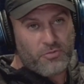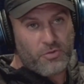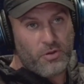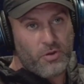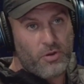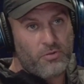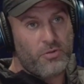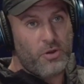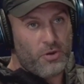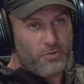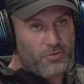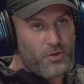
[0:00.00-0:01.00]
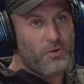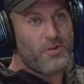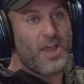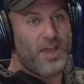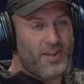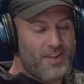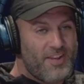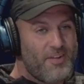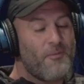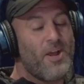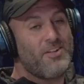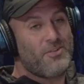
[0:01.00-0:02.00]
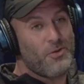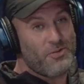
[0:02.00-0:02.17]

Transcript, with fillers: to, absolutely. To your dad, right, to your